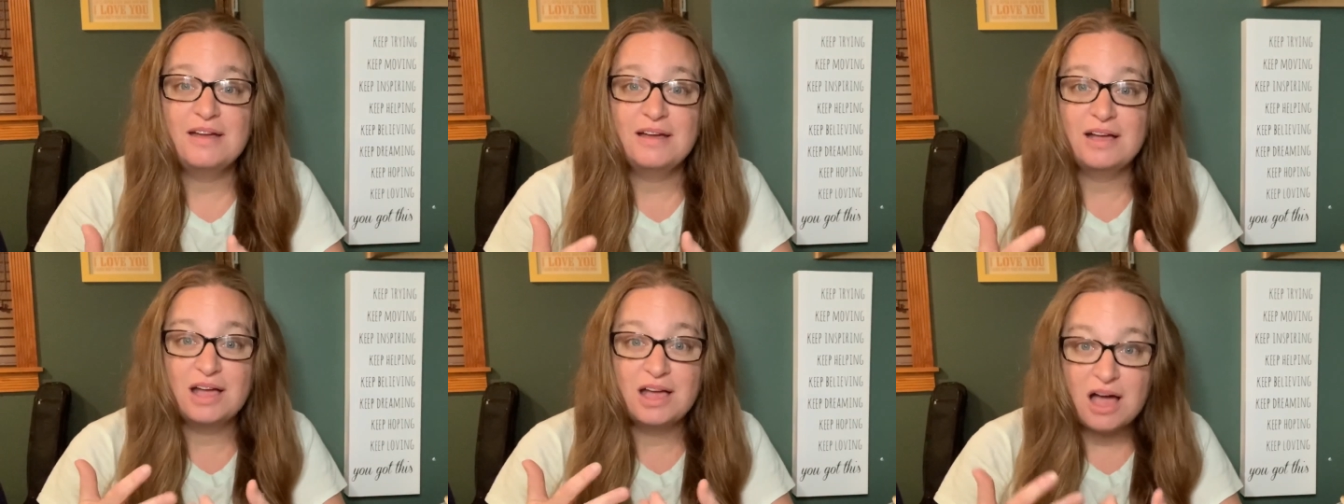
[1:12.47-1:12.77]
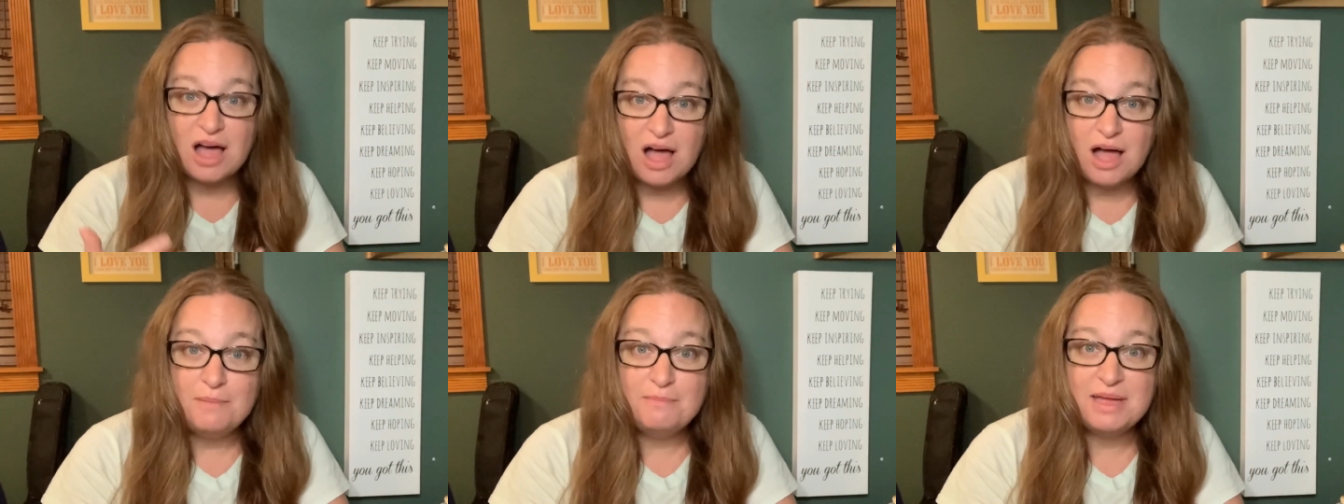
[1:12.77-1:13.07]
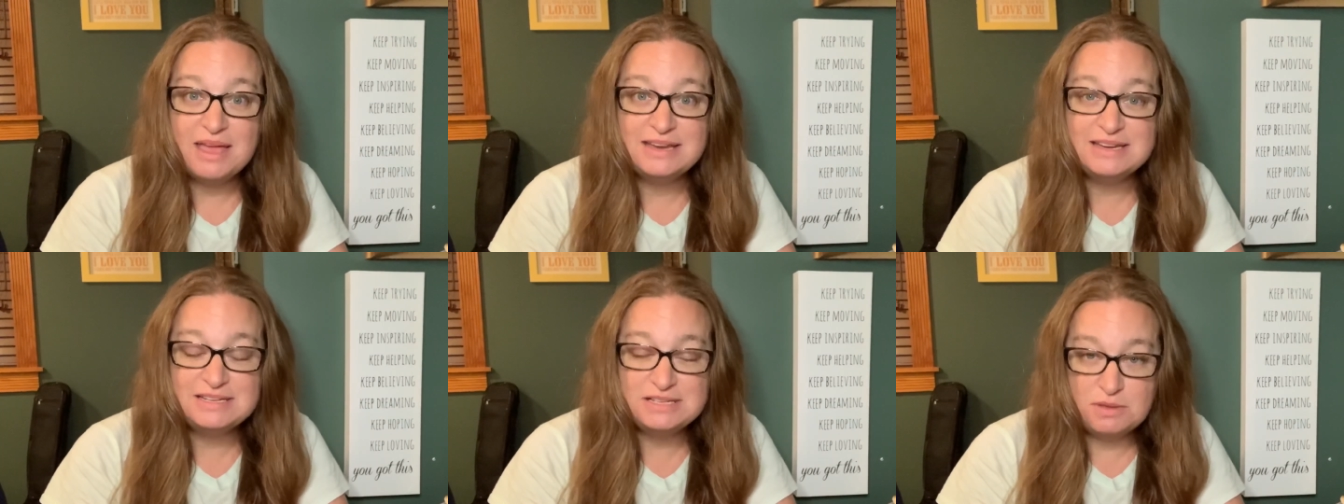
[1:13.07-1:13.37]

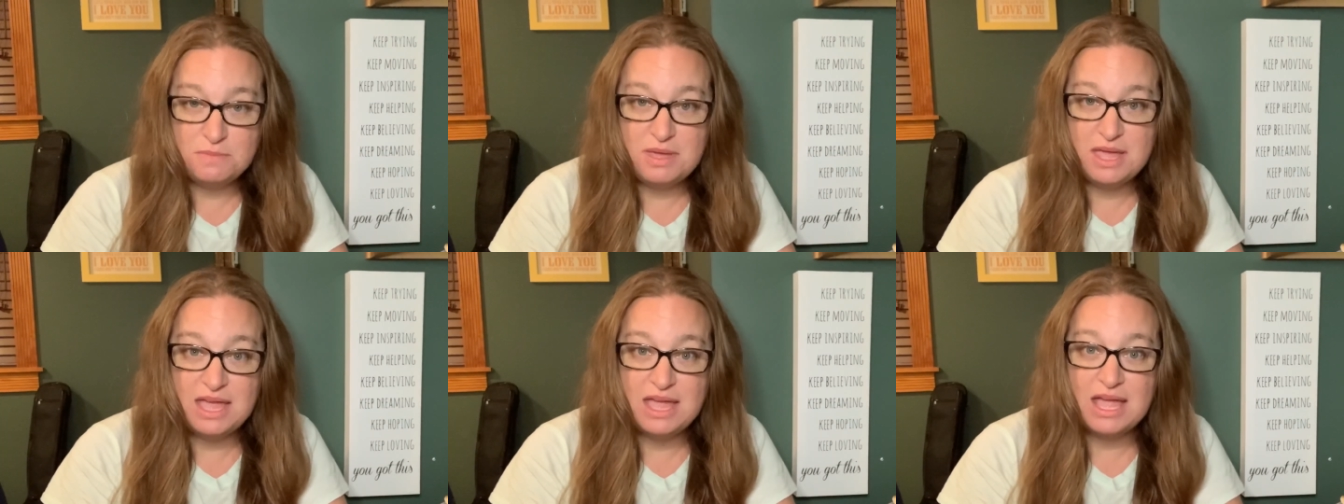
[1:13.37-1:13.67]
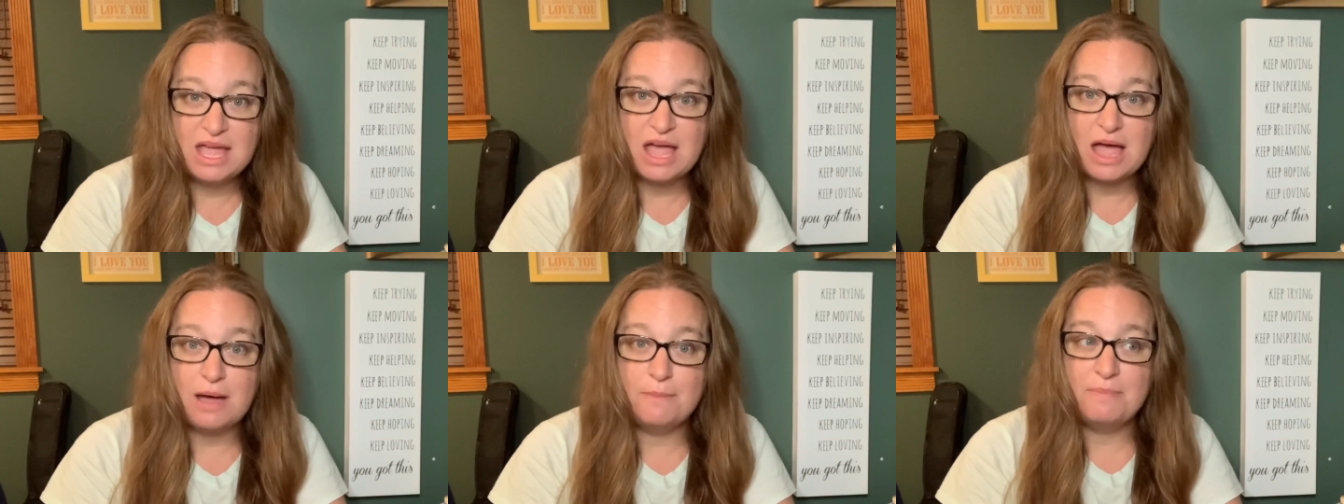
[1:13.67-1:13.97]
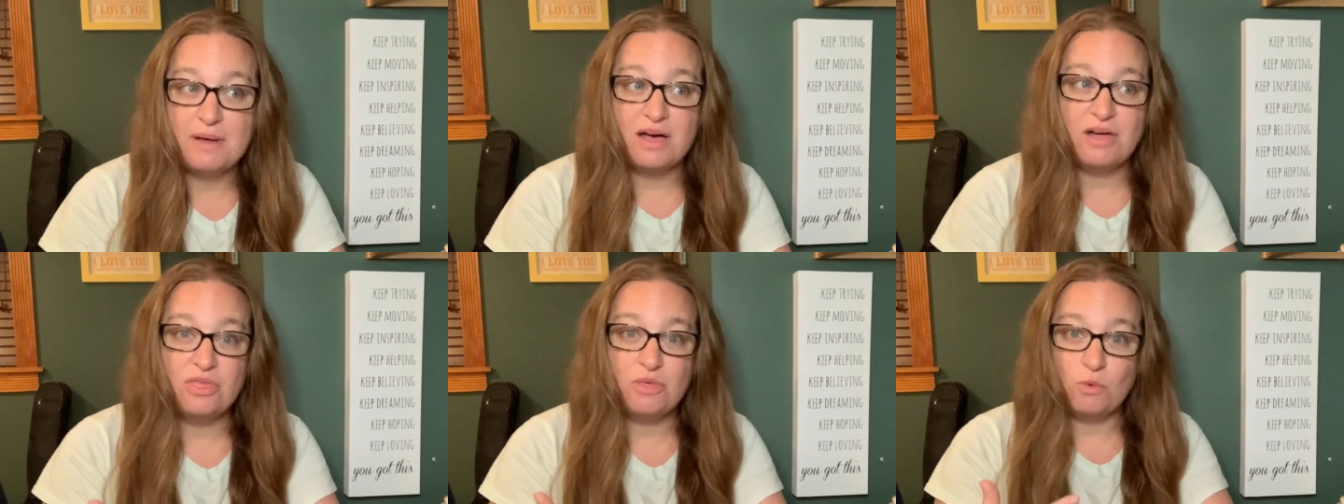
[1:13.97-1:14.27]
comment to me
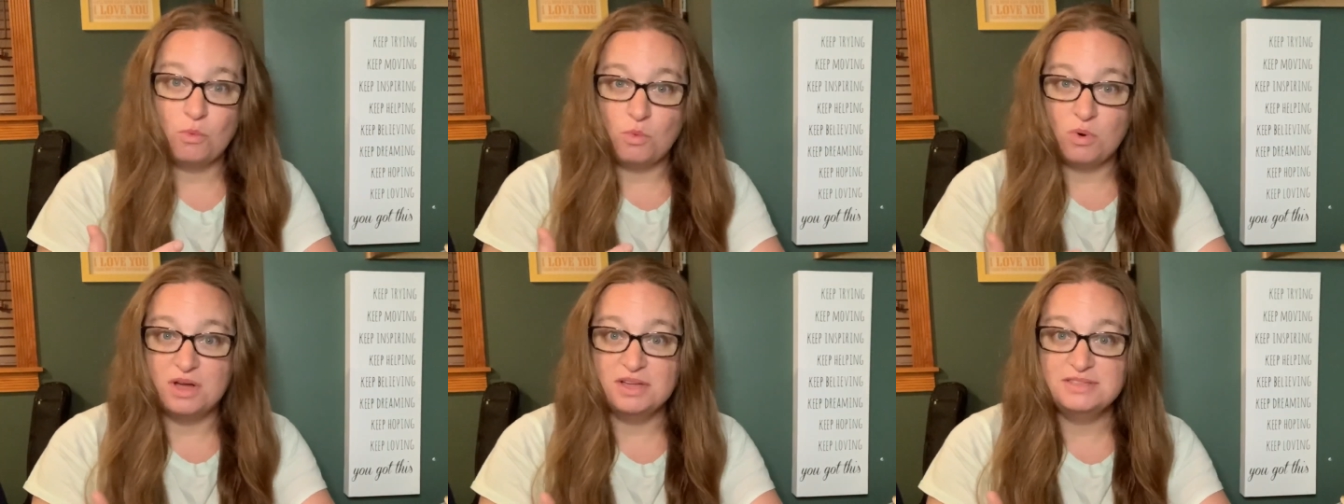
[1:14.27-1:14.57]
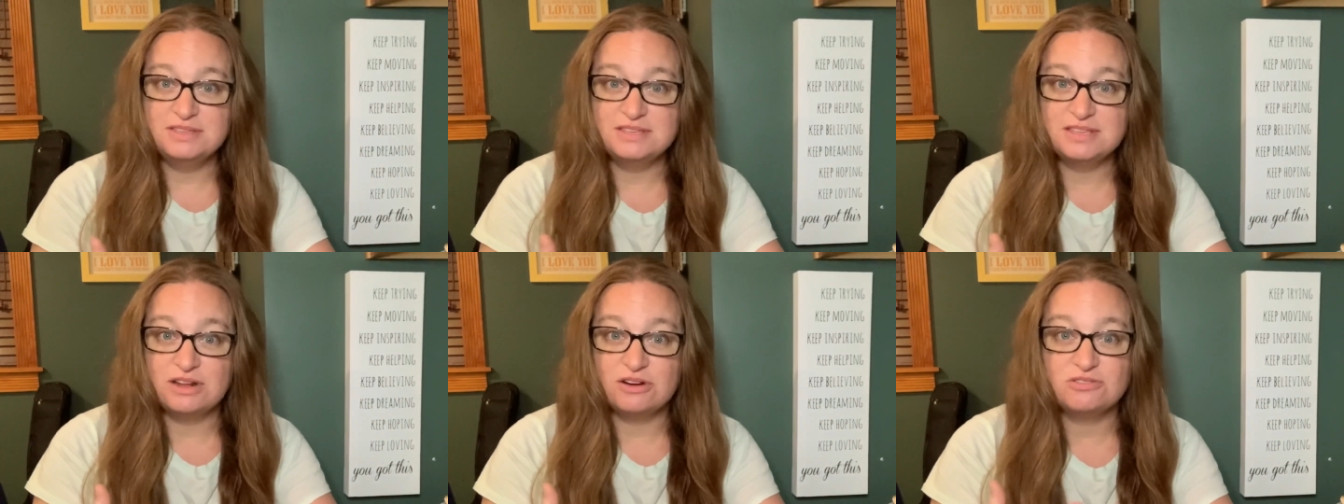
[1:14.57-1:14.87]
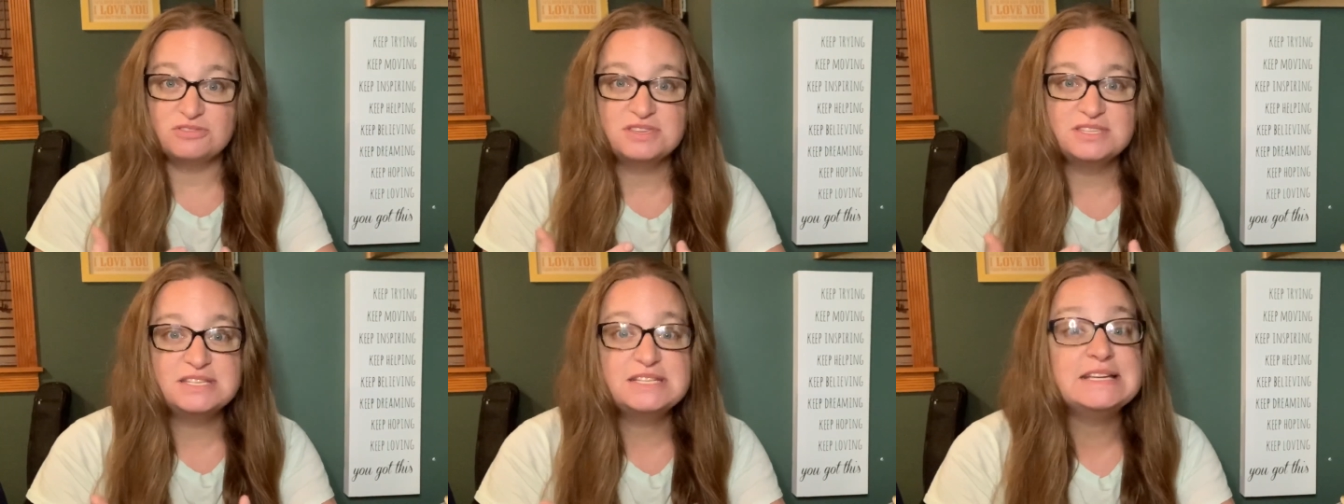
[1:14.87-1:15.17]
about ones that are
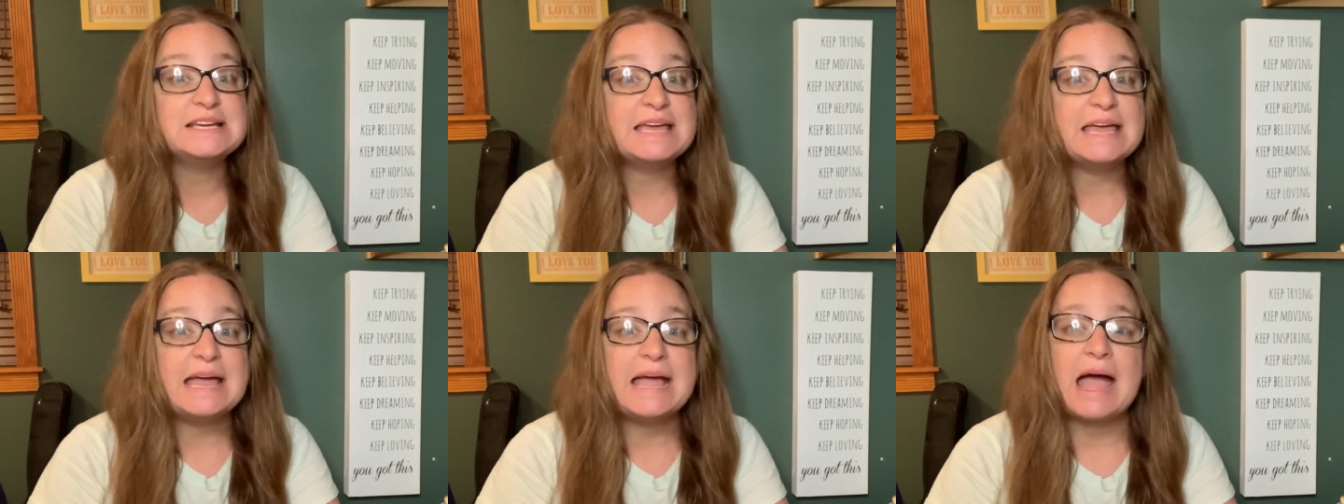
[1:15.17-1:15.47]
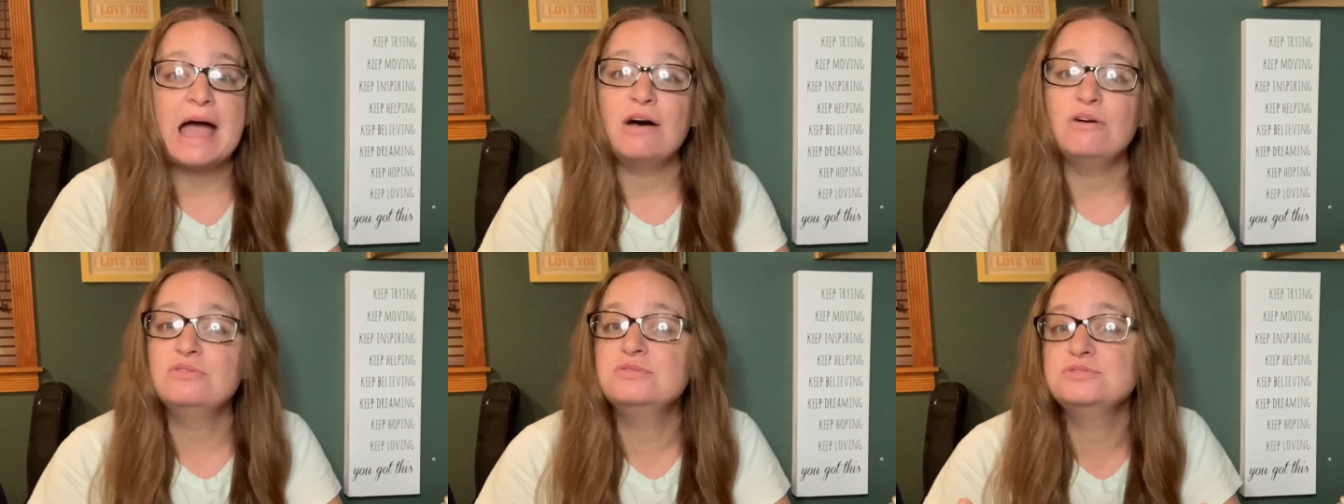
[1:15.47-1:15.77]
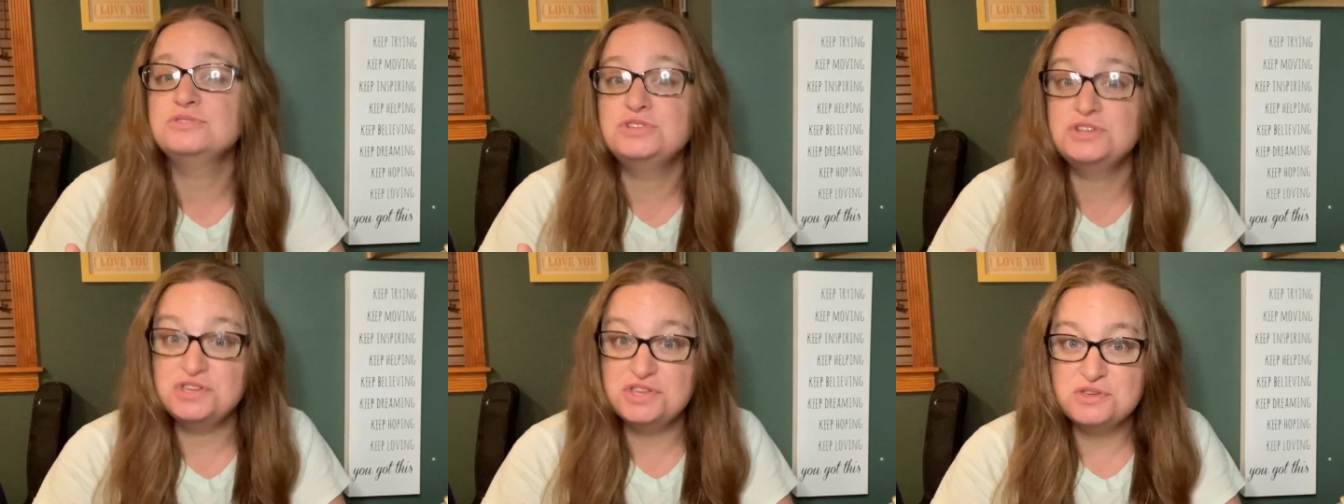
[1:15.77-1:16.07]
sticking out
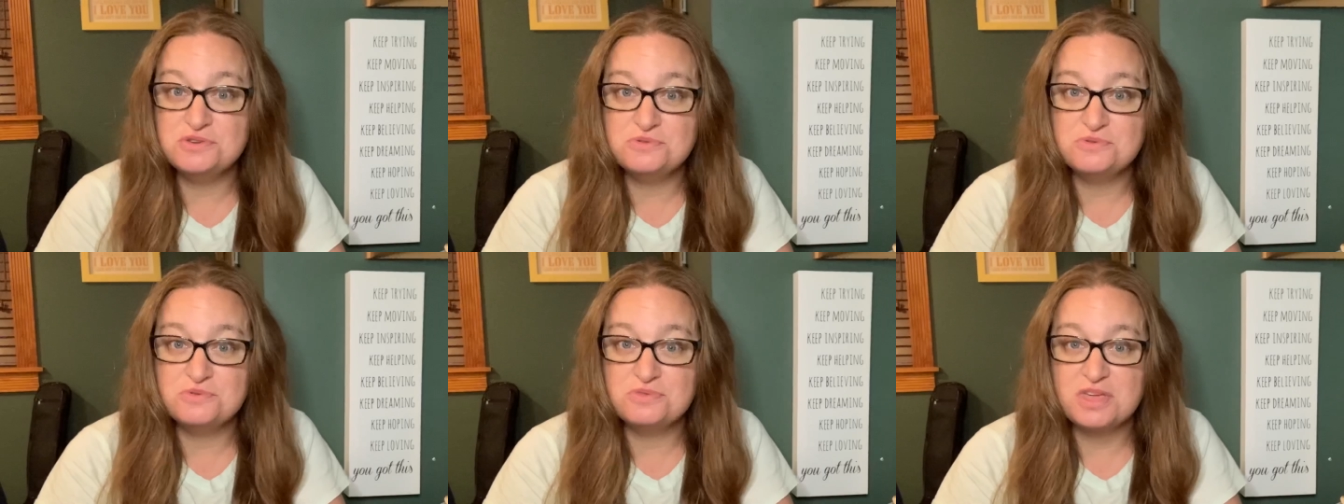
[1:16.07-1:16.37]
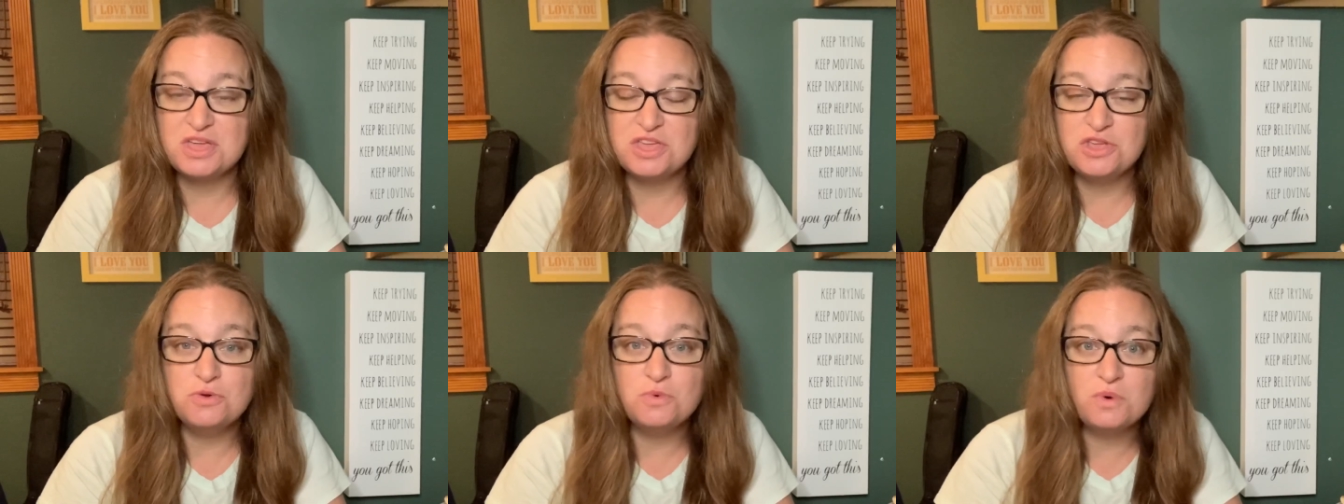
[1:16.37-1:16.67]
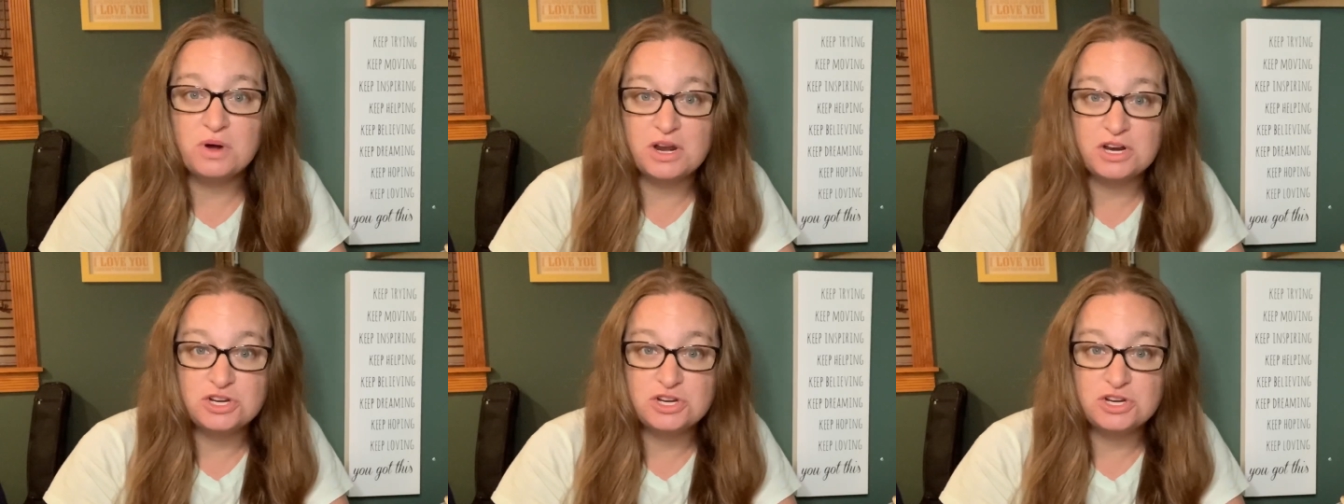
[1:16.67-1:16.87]
to you that you want to